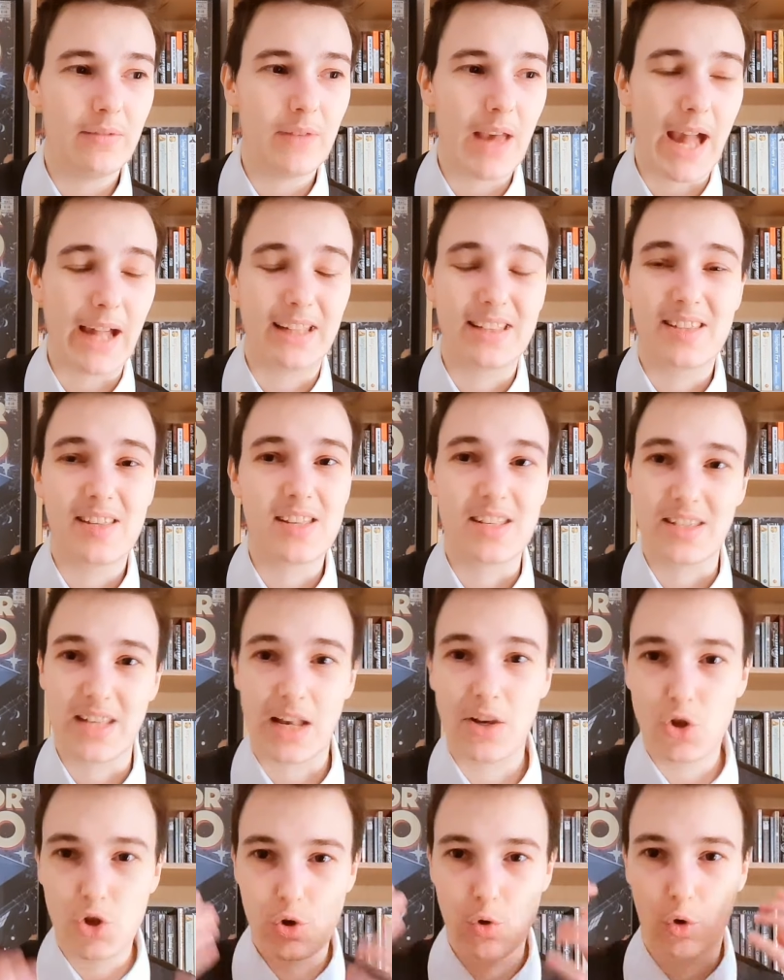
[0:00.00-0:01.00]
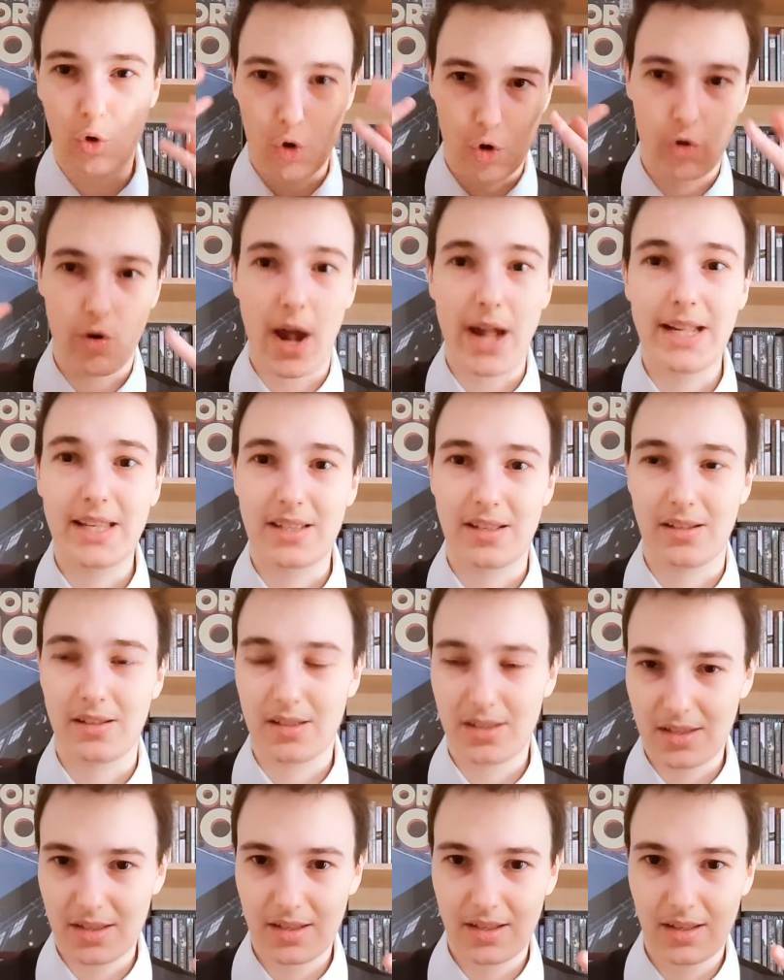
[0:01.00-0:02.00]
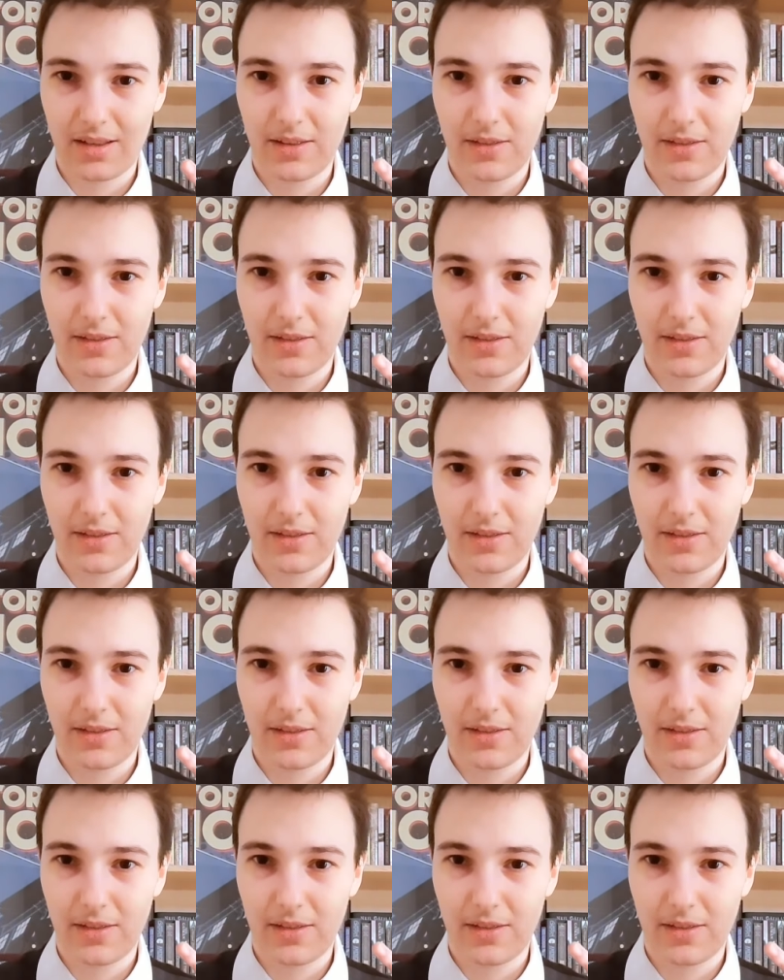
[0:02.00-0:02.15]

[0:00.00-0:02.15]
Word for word: existential crisis